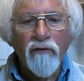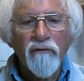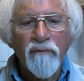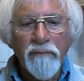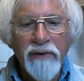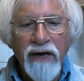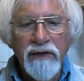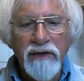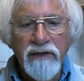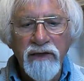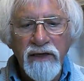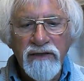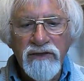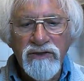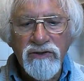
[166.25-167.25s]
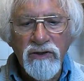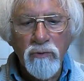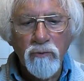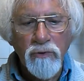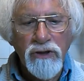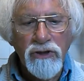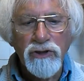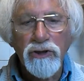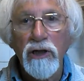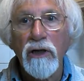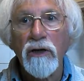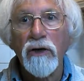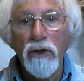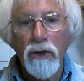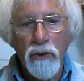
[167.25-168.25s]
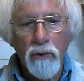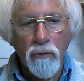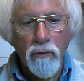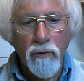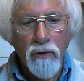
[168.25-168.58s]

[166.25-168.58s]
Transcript: of paradise that we shall know?